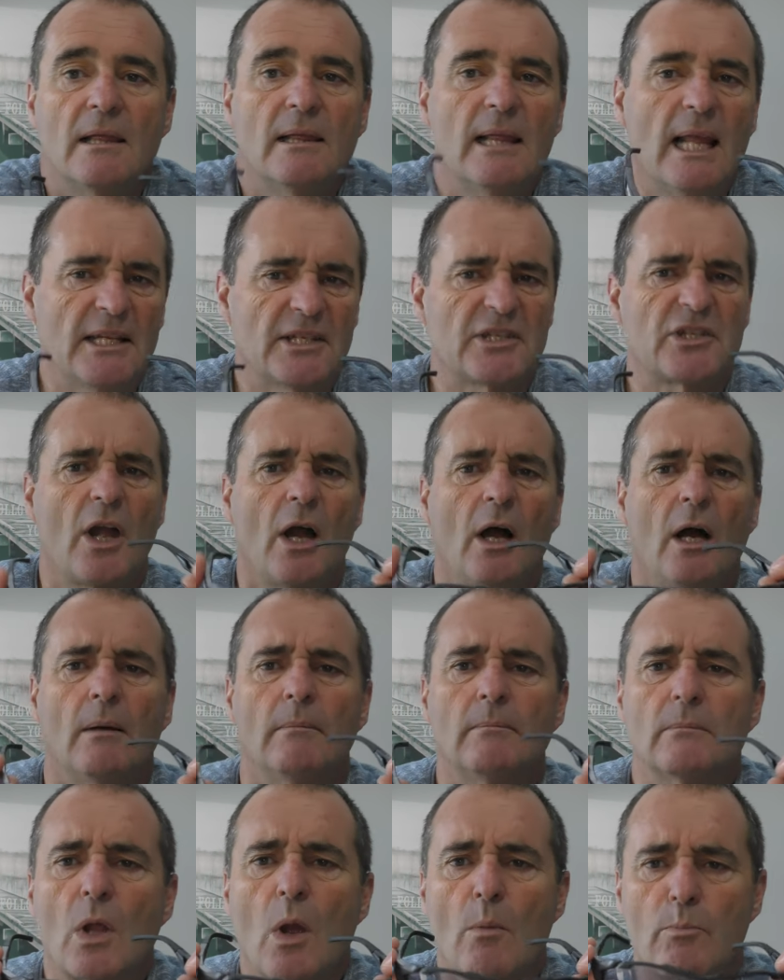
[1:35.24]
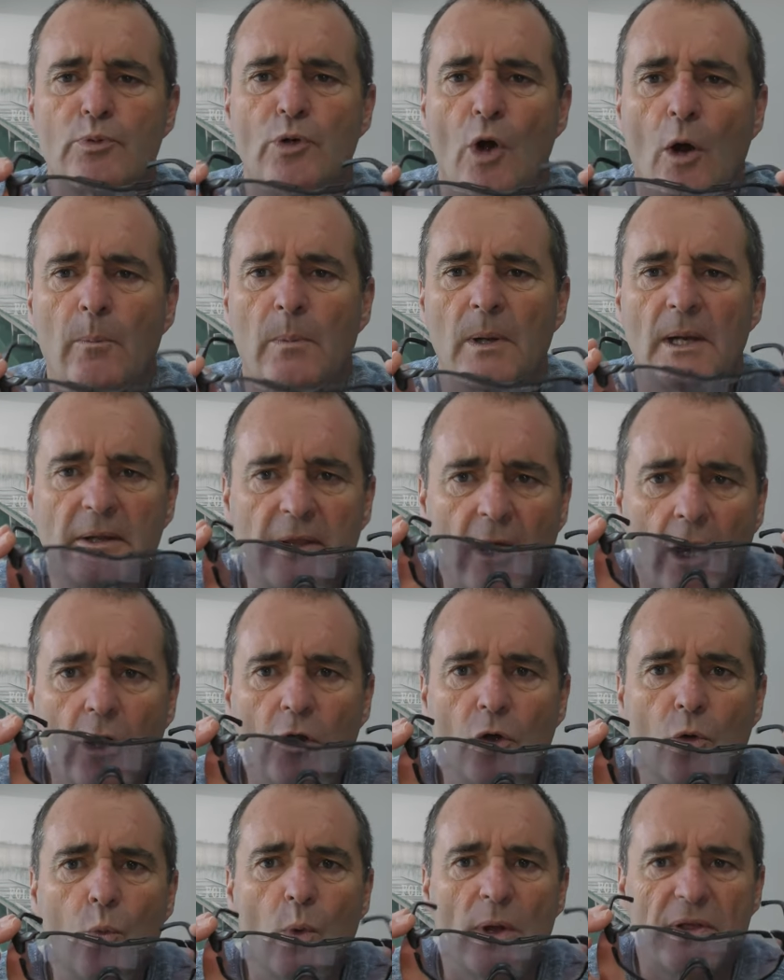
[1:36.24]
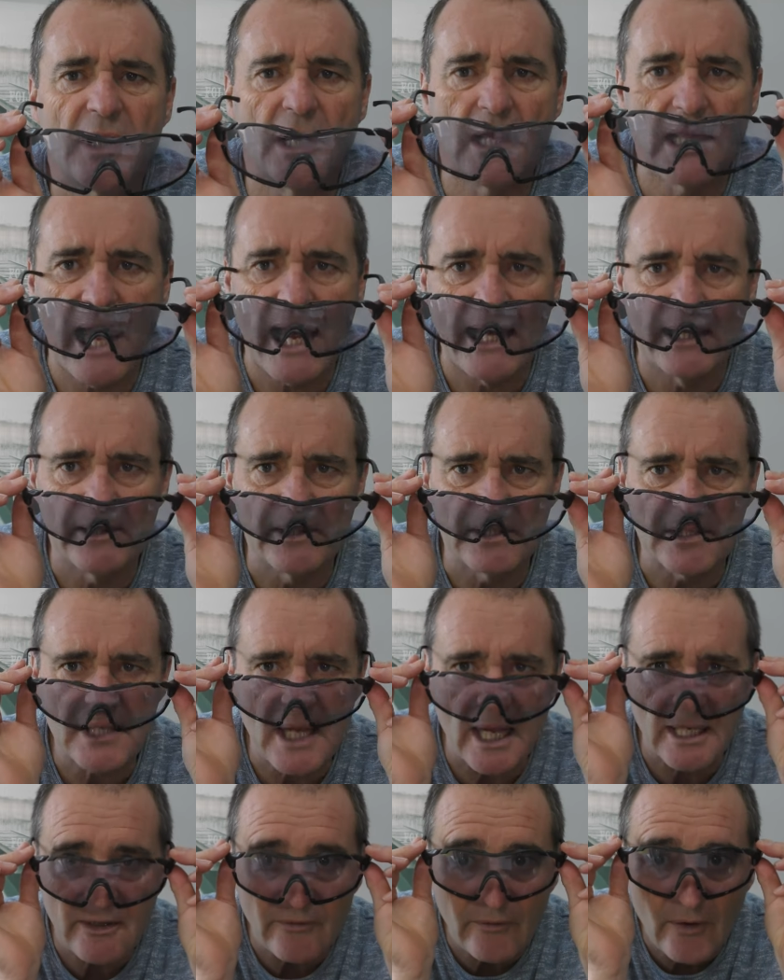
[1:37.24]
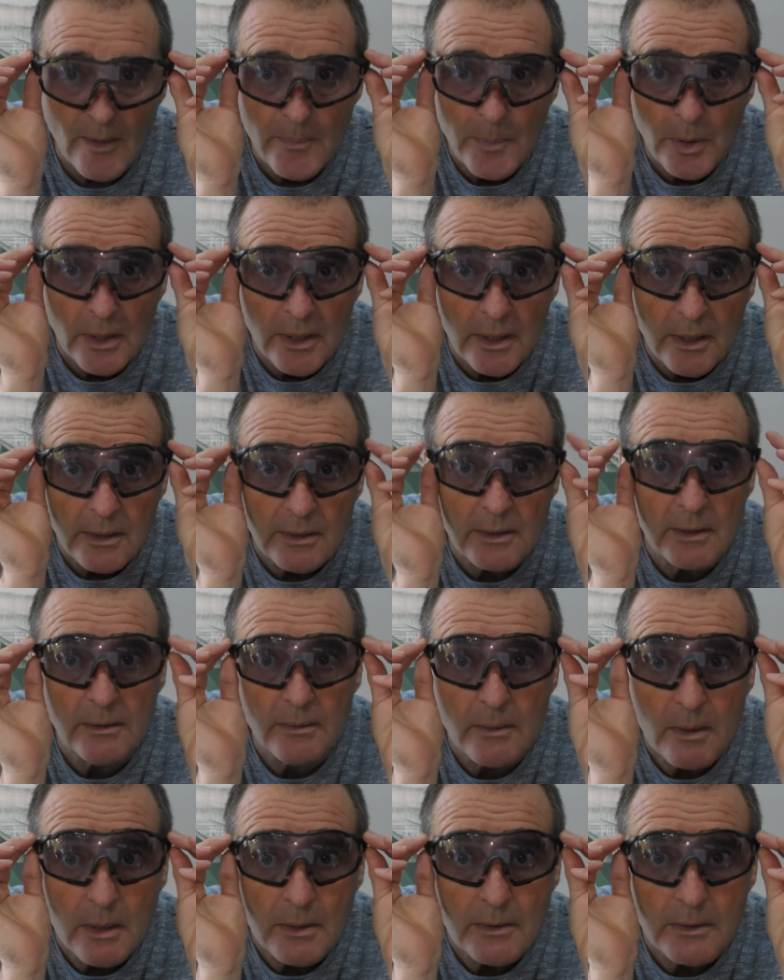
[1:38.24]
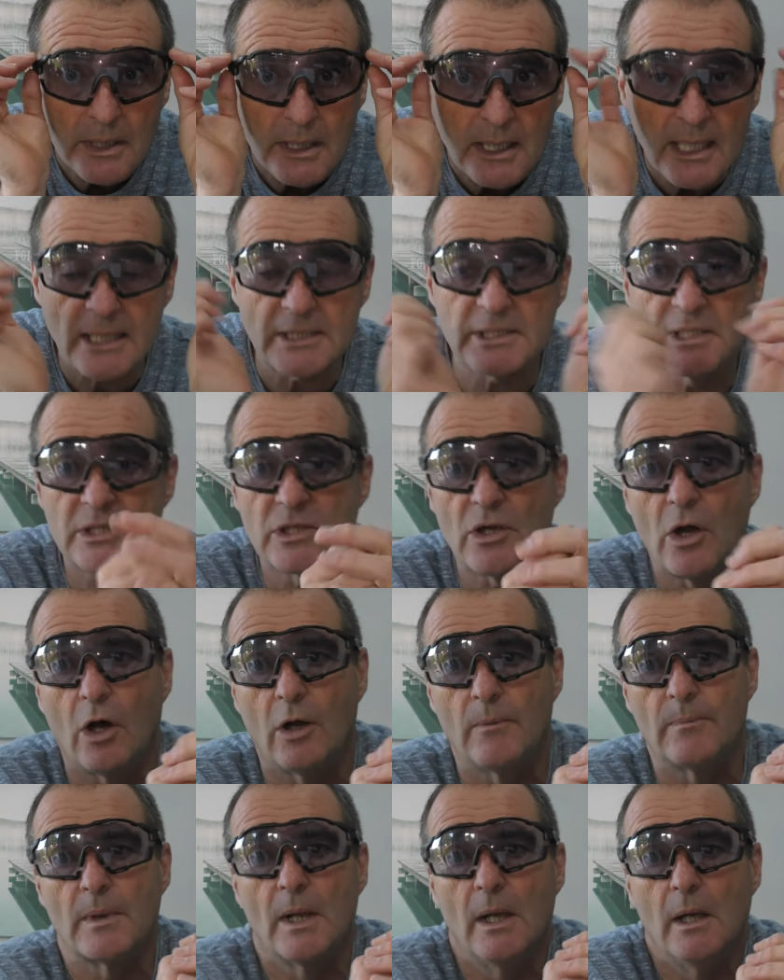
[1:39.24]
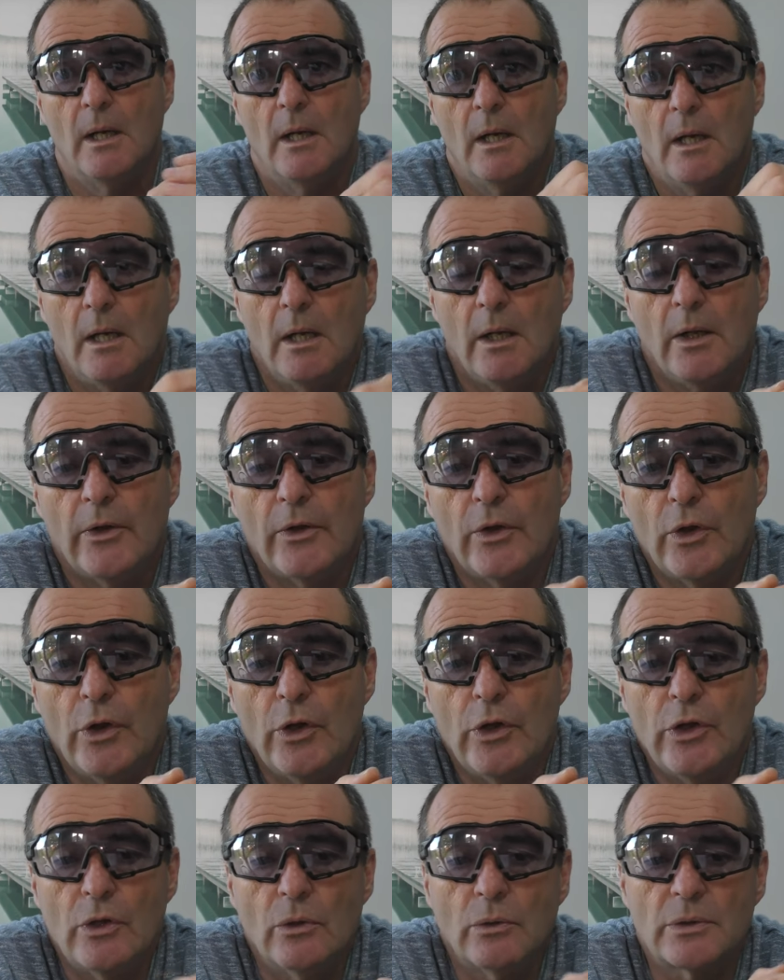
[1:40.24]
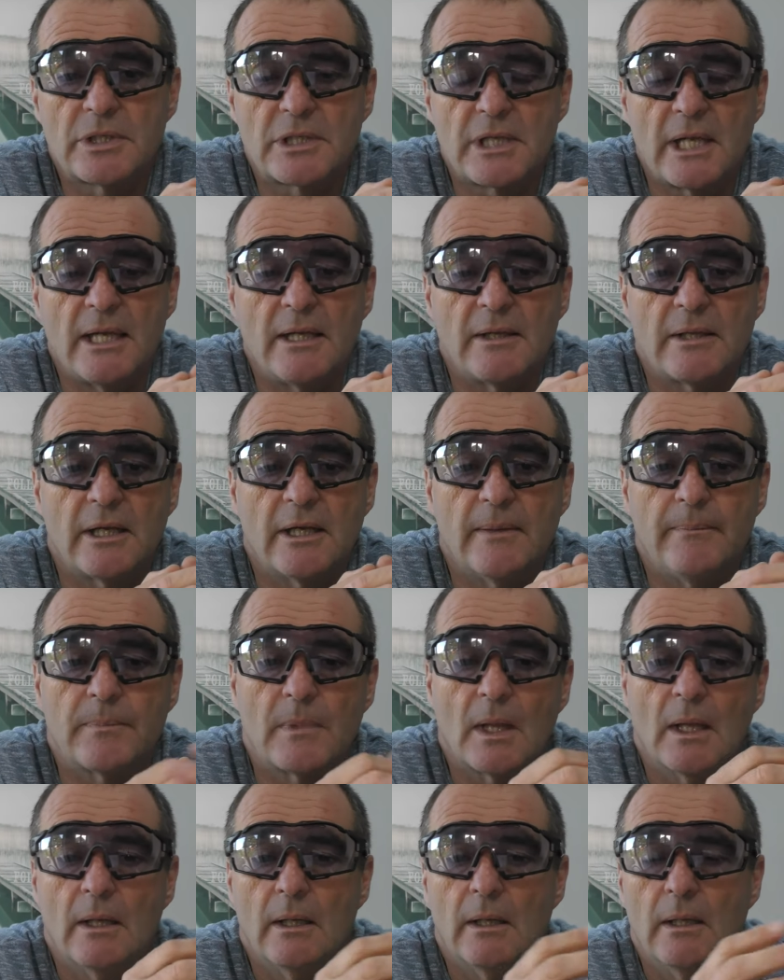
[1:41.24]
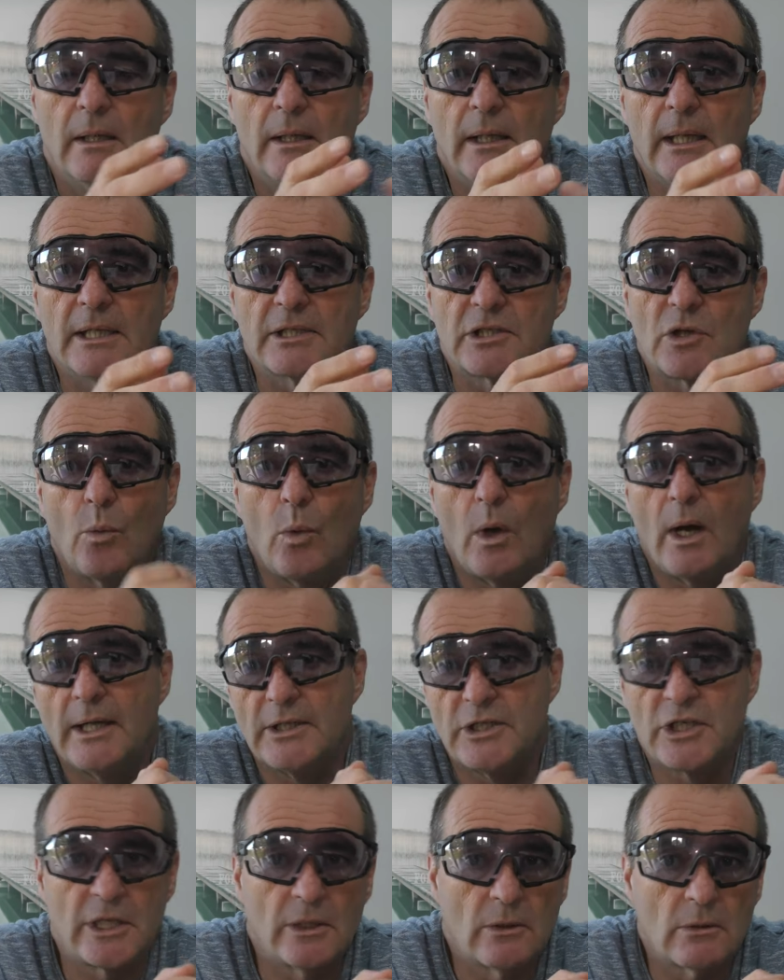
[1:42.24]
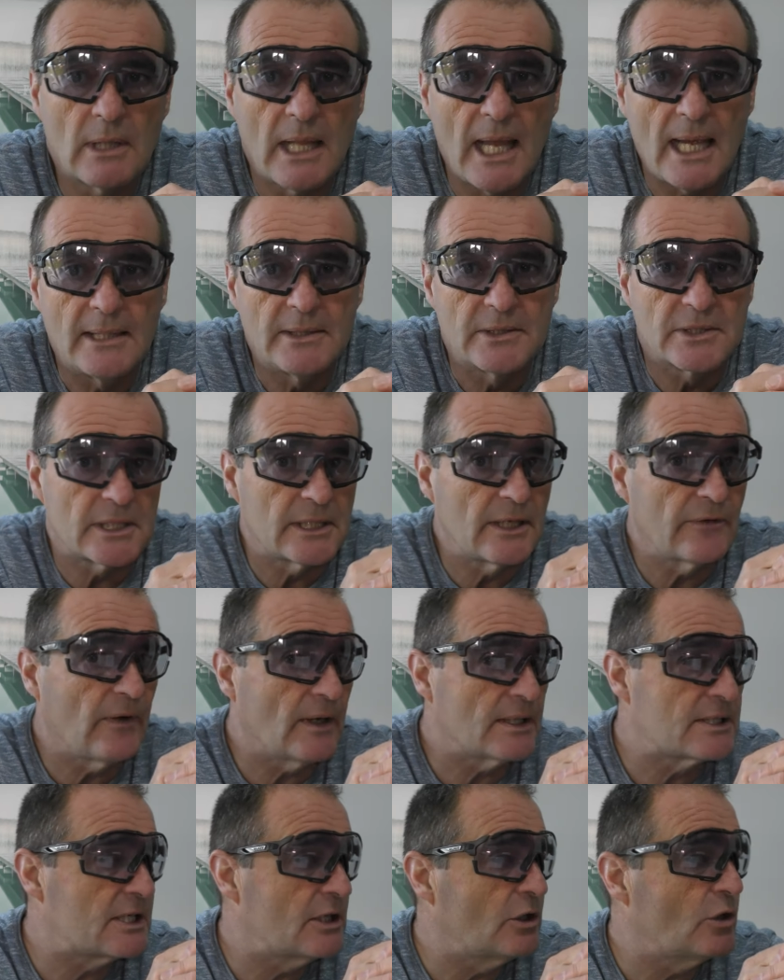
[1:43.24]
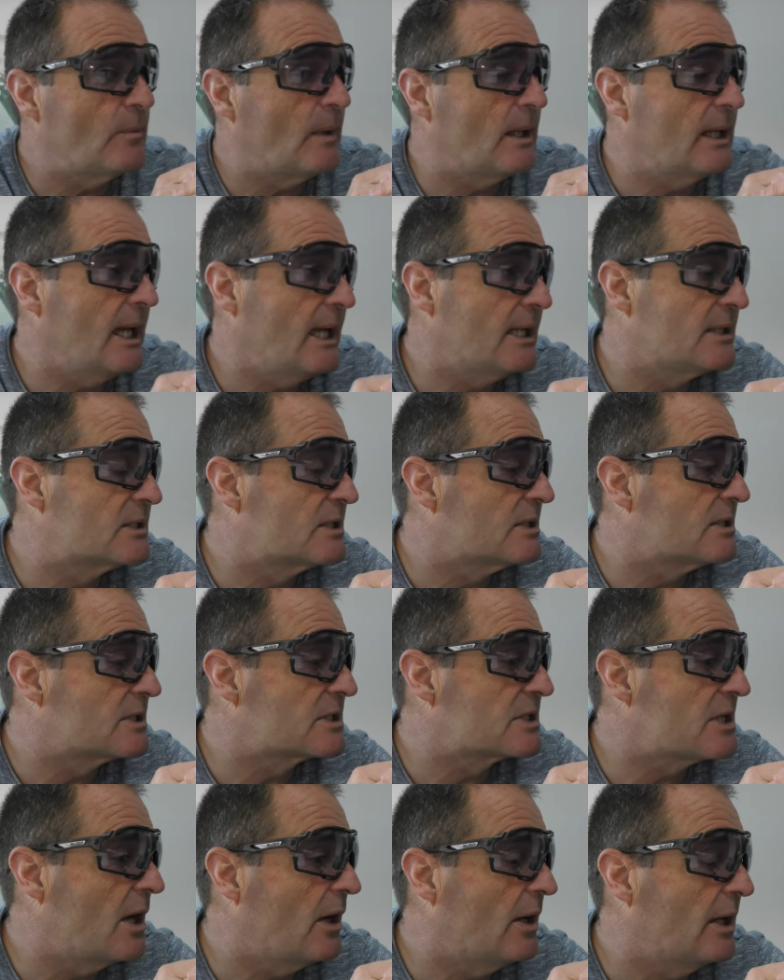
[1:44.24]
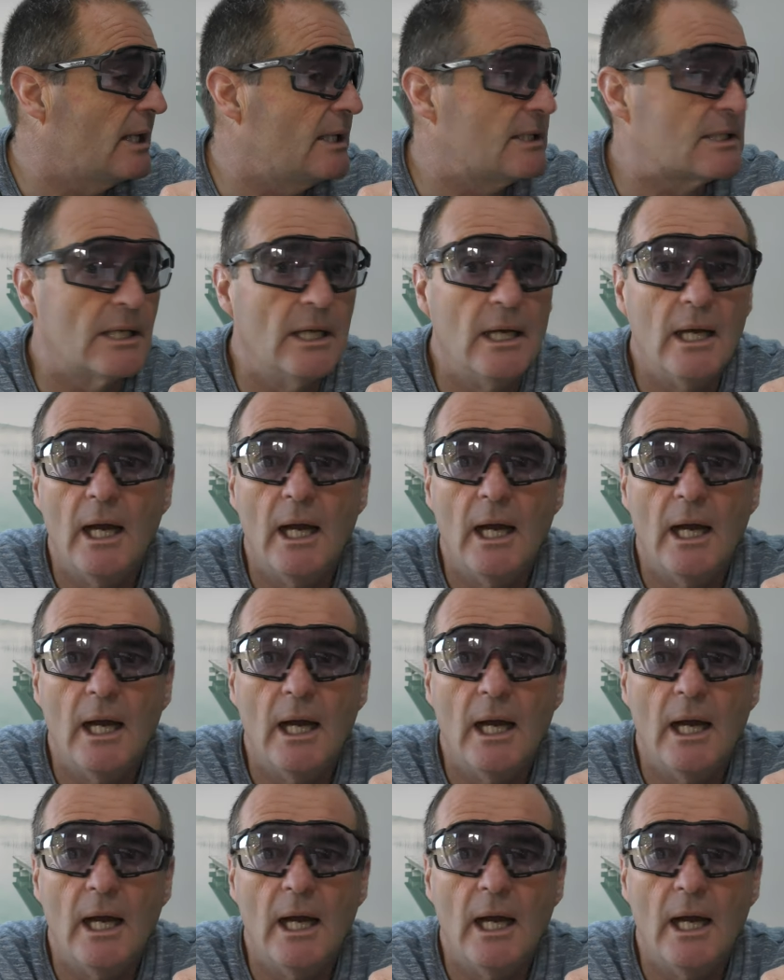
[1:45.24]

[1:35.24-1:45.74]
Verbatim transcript: Let's start properly though with the lens, and if I put the glasses on, you'll see that it's a wide shield lens, and if I tilt my head to the side,